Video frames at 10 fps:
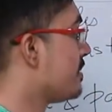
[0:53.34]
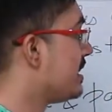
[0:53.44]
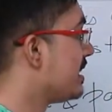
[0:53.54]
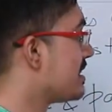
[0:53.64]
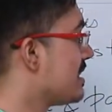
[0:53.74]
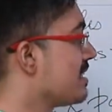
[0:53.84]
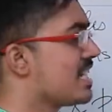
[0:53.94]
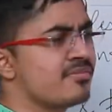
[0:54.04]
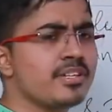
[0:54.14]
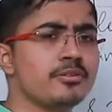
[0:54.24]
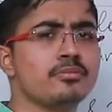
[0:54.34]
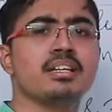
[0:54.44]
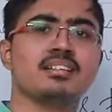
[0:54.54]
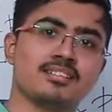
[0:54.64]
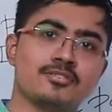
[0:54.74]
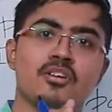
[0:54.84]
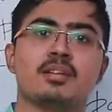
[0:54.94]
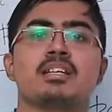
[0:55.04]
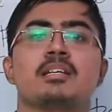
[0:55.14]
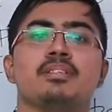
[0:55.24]
epithelial cells, as we know, it is a
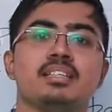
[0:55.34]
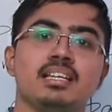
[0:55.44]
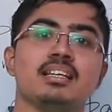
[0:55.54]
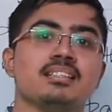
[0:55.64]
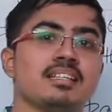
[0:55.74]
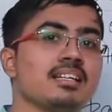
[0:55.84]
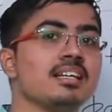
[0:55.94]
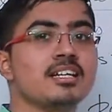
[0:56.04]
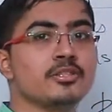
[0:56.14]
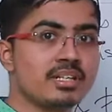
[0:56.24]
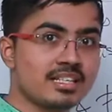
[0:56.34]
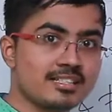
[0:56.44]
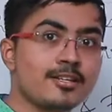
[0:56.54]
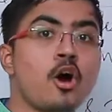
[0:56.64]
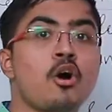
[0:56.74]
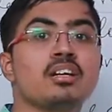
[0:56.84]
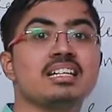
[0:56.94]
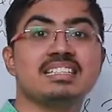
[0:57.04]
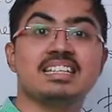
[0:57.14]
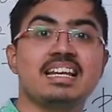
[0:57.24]
columnar epithelial cell. So it is long,
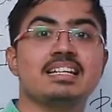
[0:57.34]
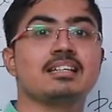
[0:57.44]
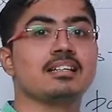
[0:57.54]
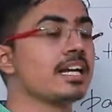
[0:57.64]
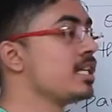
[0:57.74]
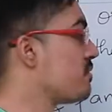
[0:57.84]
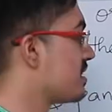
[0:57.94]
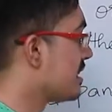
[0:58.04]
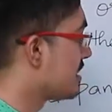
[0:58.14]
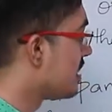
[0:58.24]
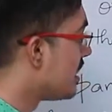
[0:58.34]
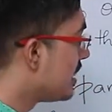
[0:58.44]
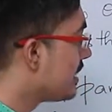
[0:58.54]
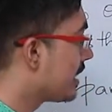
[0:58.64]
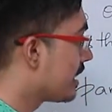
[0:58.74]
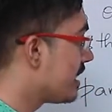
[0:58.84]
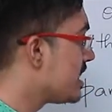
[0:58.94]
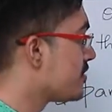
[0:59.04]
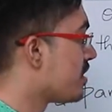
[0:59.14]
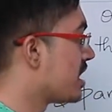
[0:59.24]
slender kind of cells. They are
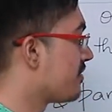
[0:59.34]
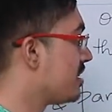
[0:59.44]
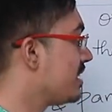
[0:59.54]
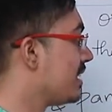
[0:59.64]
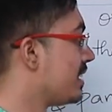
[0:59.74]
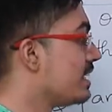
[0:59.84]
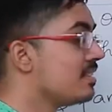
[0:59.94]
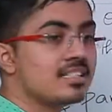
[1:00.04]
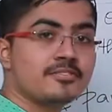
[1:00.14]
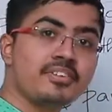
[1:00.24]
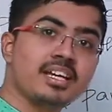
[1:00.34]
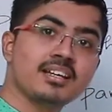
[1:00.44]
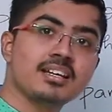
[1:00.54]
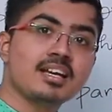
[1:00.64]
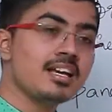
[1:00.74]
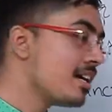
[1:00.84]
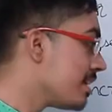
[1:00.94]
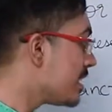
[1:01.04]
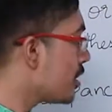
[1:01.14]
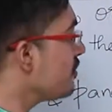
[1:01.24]
arranged one after the other in this way.
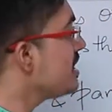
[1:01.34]
Now